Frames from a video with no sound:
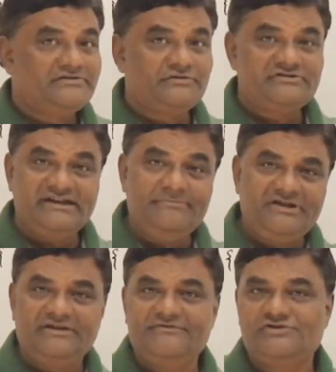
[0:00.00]
So
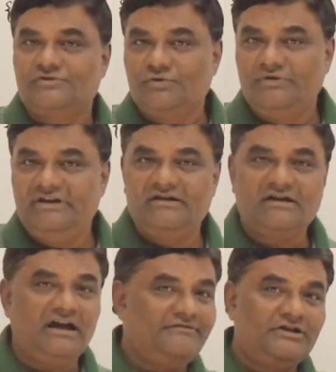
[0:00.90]
same thing we should do
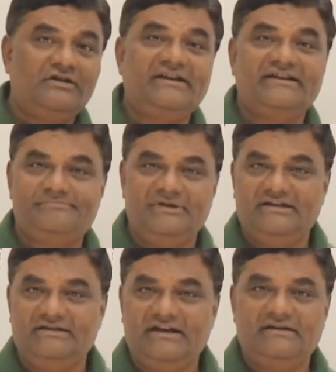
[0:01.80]
here. I will not
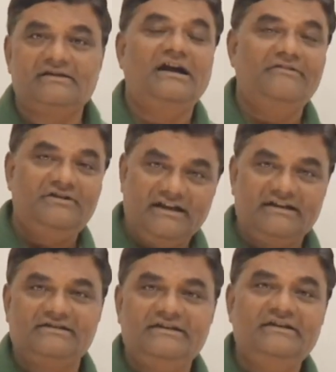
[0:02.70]
explain that. I will
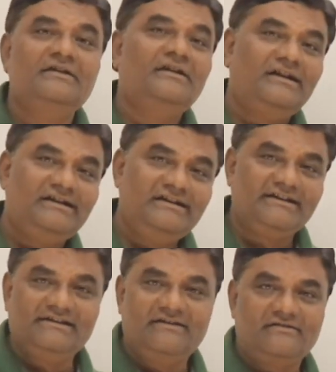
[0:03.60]
directly
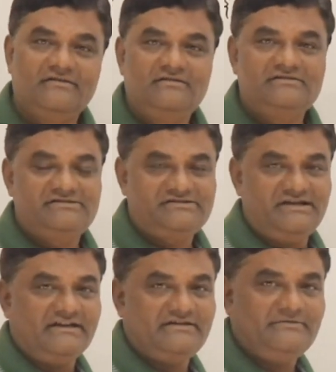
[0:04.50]
declare a
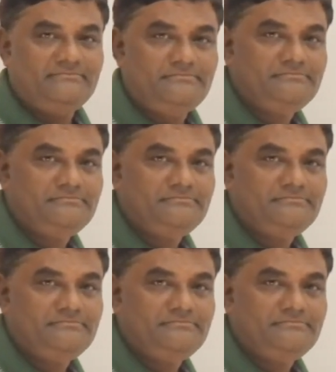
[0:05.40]
stack.